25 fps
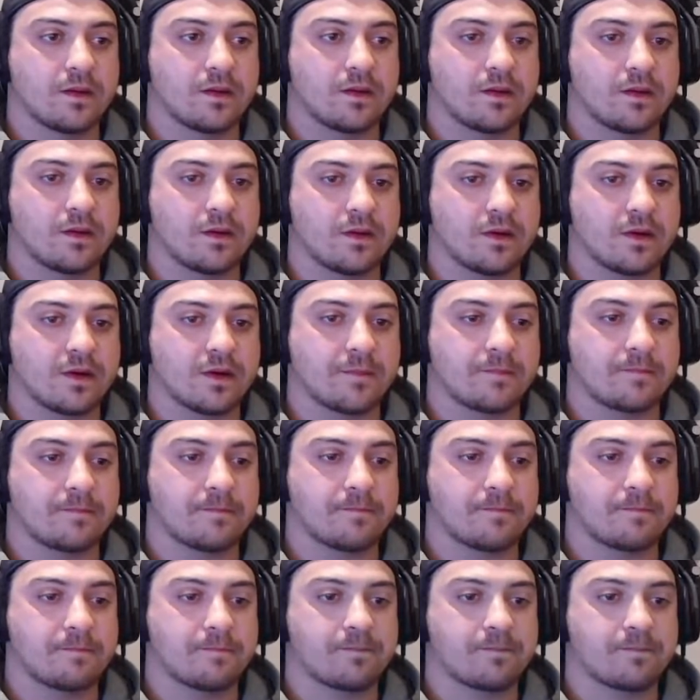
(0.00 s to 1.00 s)
Alright,
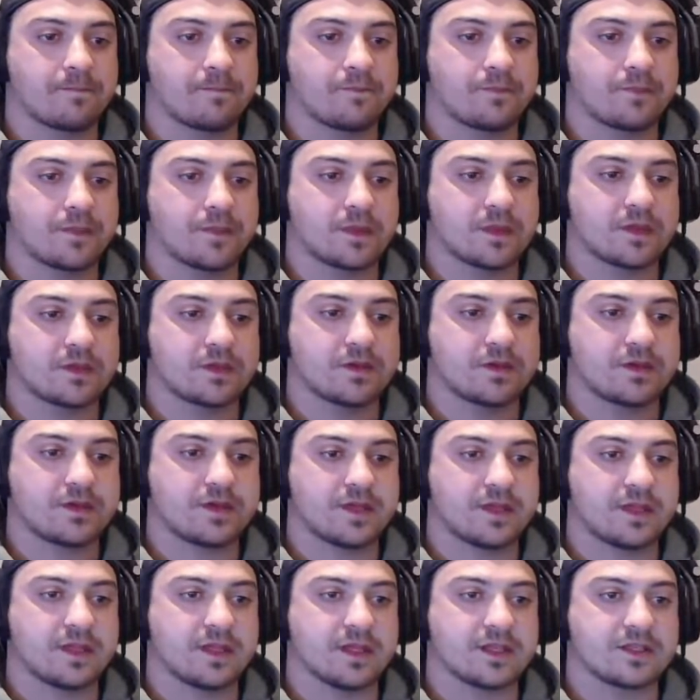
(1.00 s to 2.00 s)
so I
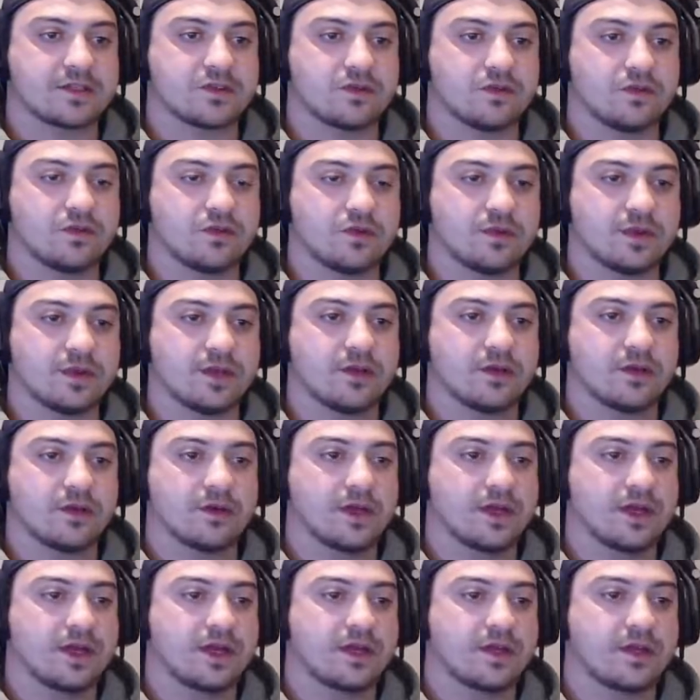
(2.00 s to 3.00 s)
think that's all we got
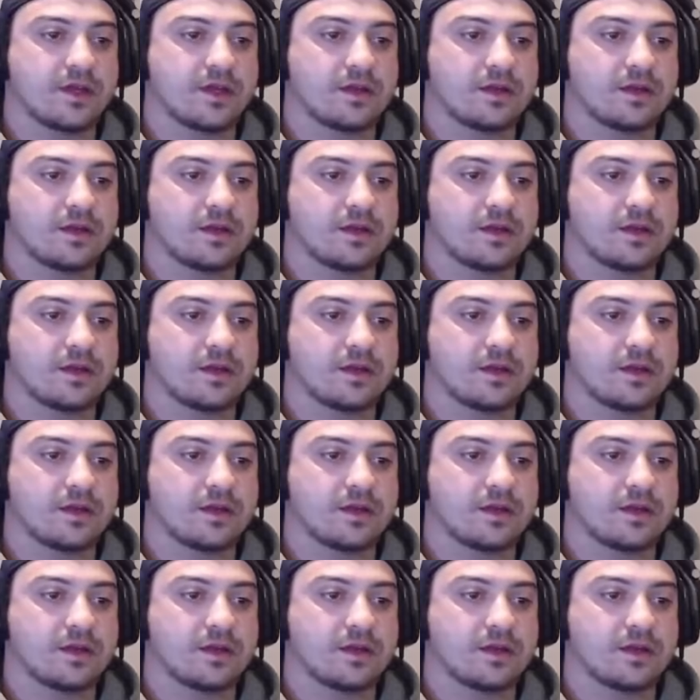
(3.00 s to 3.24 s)
there.